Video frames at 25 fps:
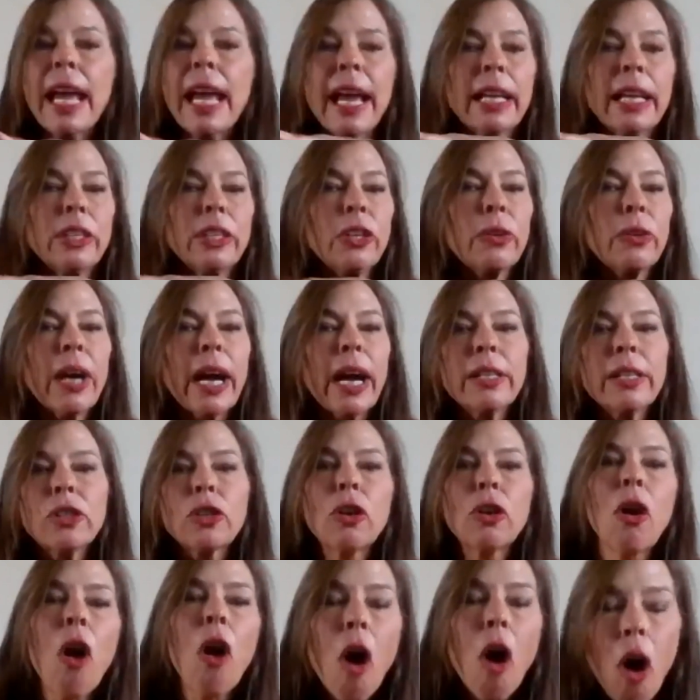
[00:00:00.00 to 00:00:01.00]
and you guys
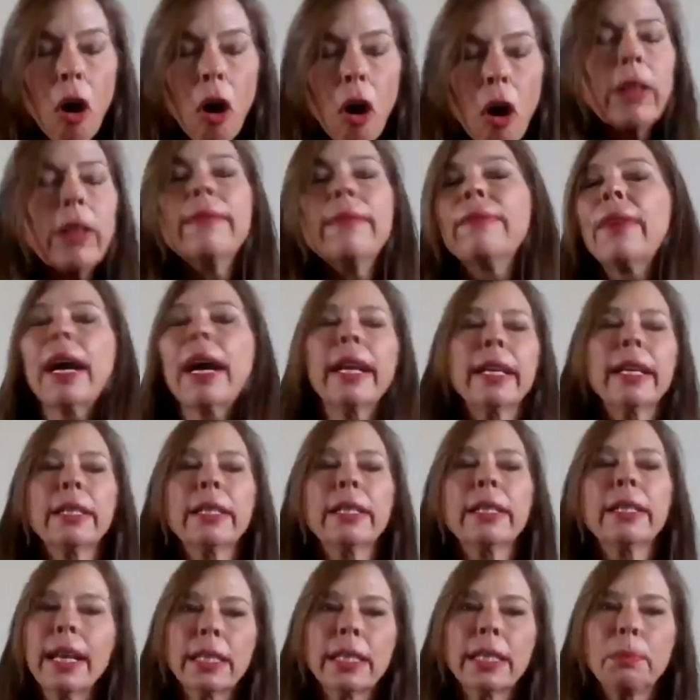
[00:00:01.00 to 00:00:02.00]
are all
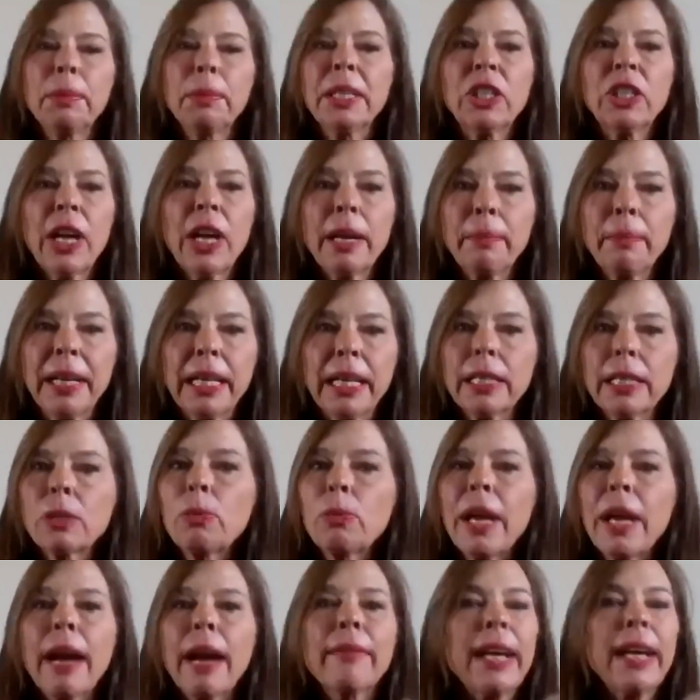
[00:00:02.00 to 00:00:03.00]
invited to SPJ
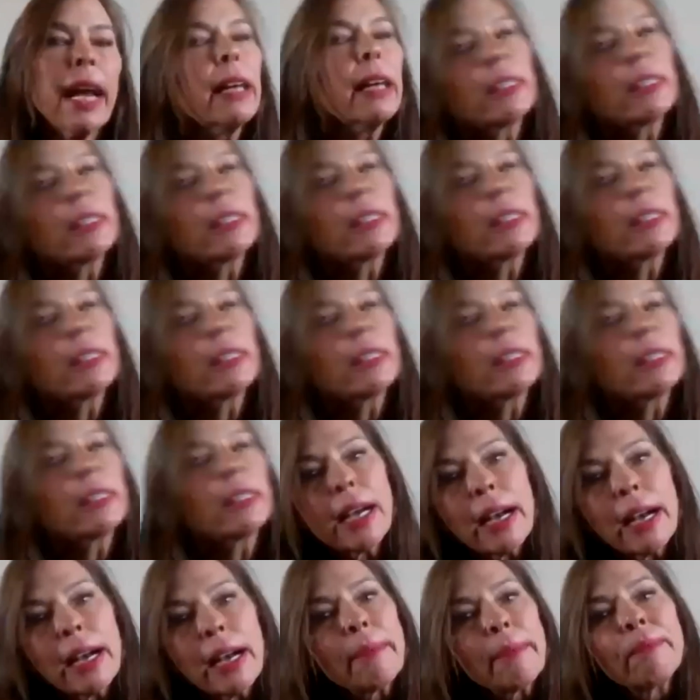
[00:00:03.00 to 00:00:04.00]
meetings. We have guests all the
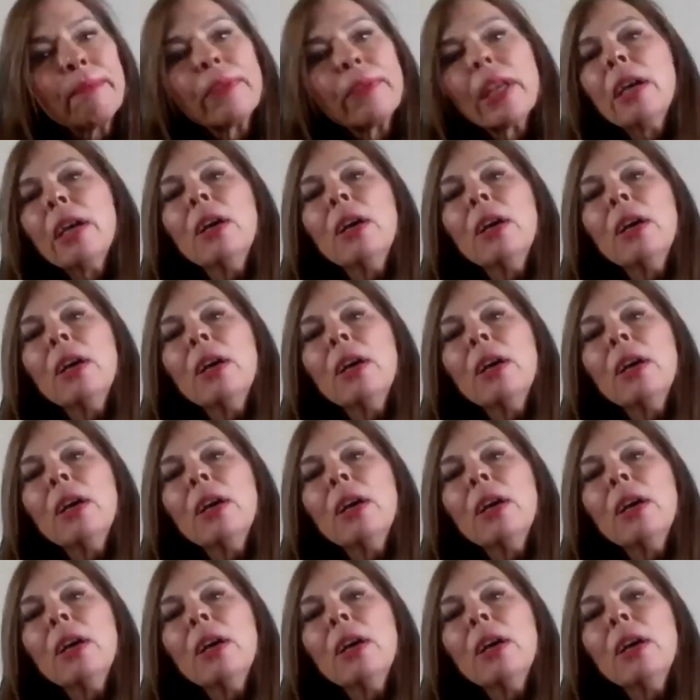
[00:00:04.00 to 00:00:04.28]
time.